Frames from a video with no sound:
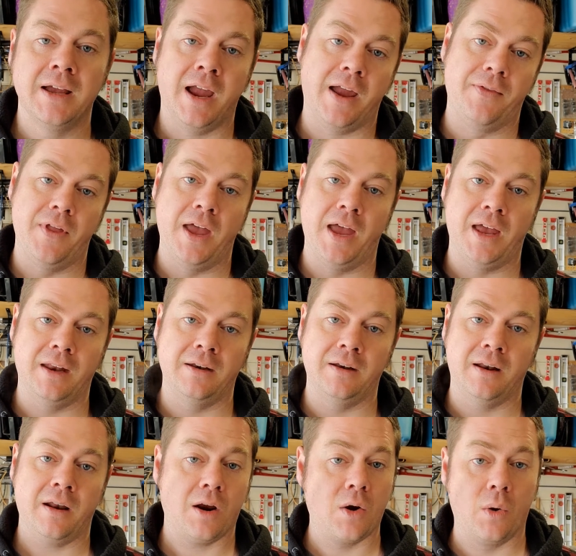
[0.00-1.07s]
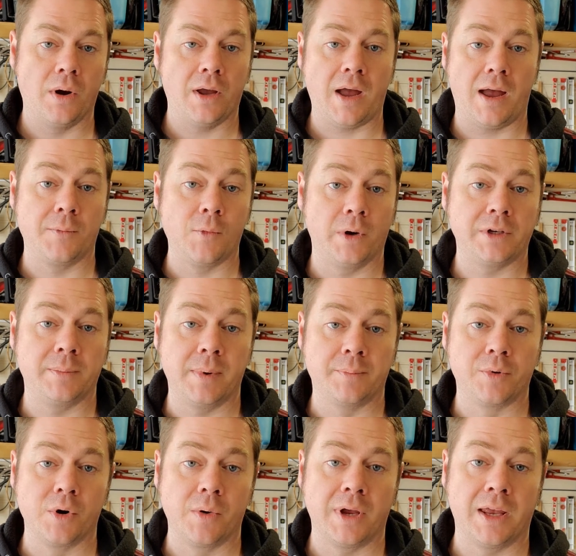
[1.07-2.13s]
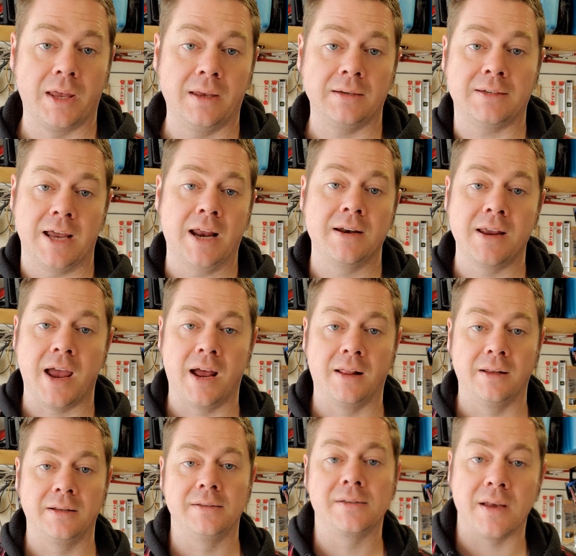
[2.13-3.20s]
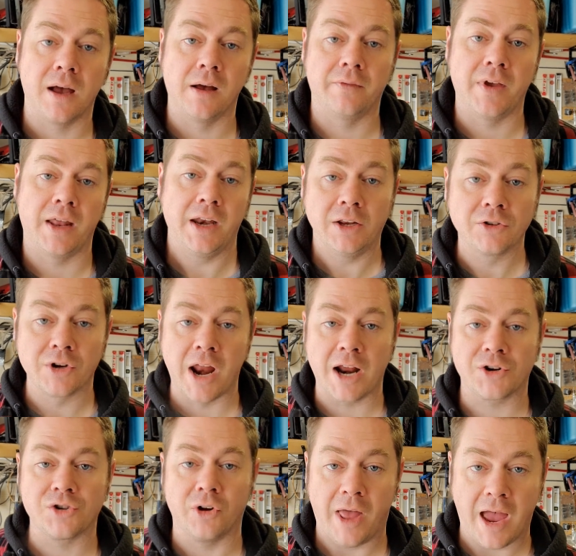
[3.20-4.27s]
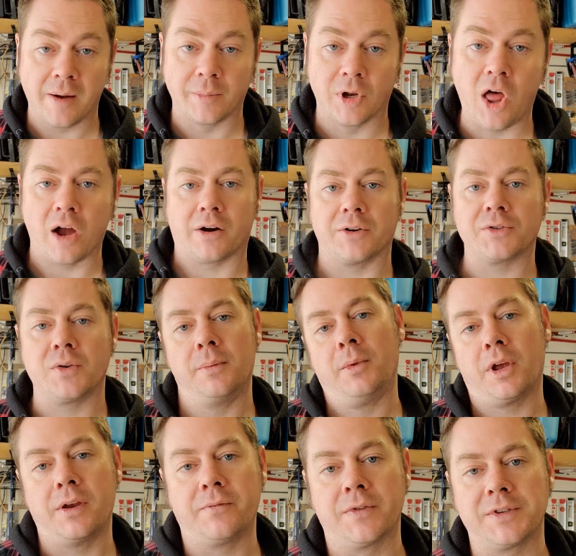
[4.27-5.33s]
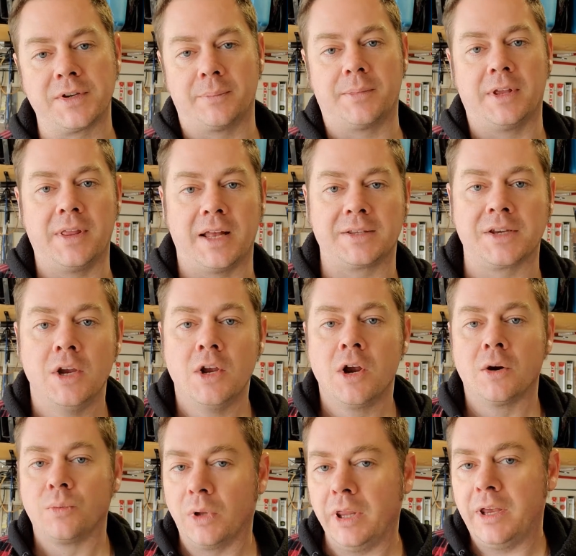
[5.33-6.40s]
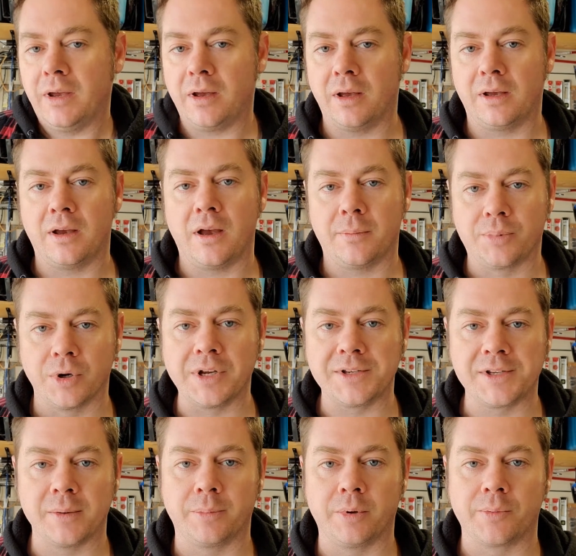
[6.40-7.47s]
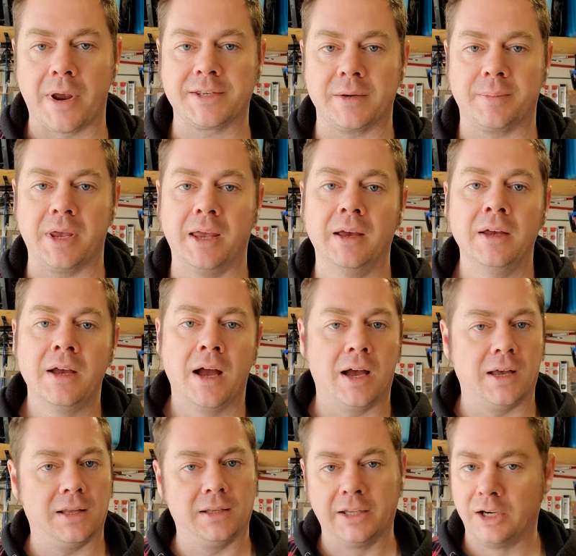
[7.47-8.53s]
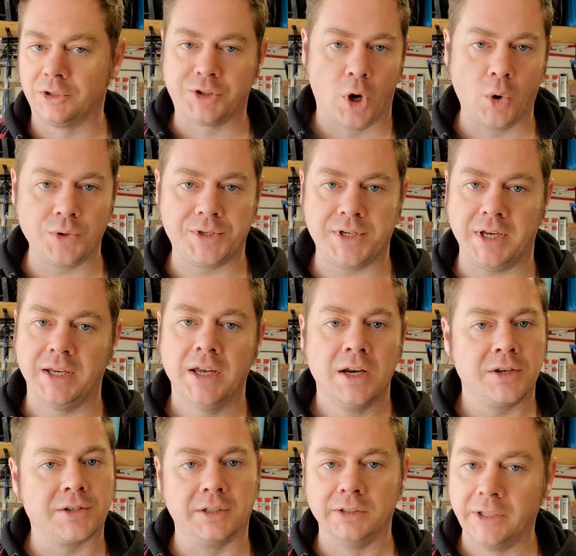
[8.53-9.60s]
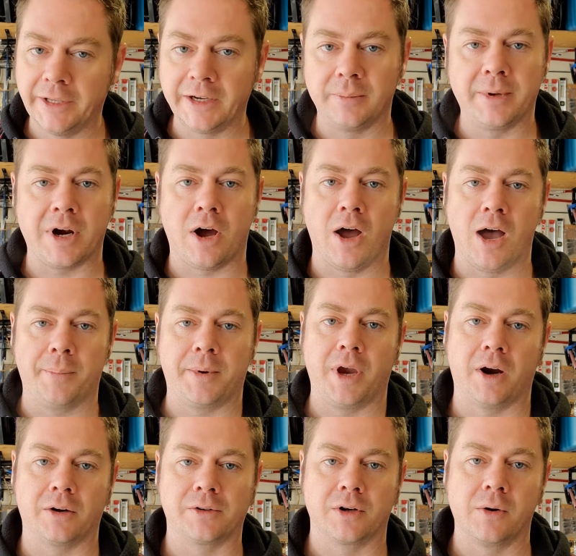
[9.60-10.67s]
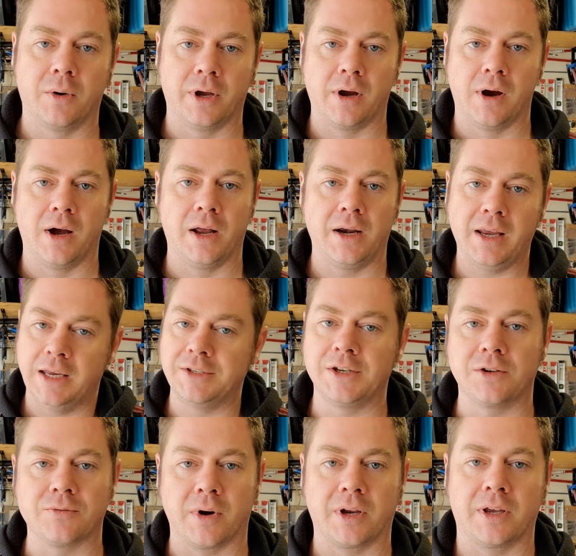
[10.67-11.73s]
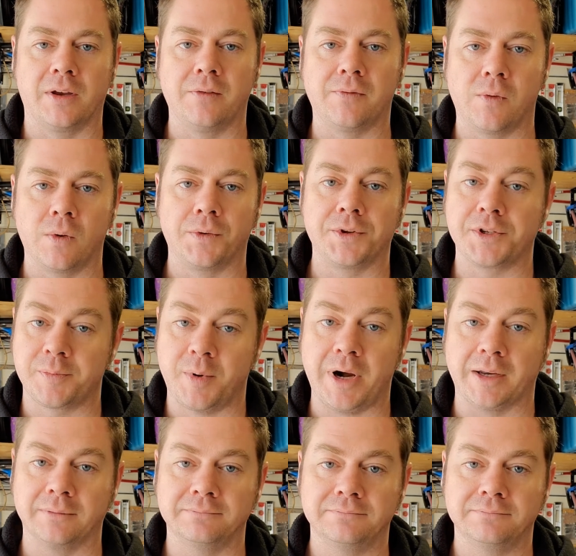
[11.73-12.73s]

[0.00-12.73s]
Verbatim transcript: And then going, I'm going to be brewing 10 gallons of an international amber lager. So I'm looking for something that's really a, a pretty simple recipe, uh, a little toasty, just a little bit of hop character going on, easy drinking for the spring.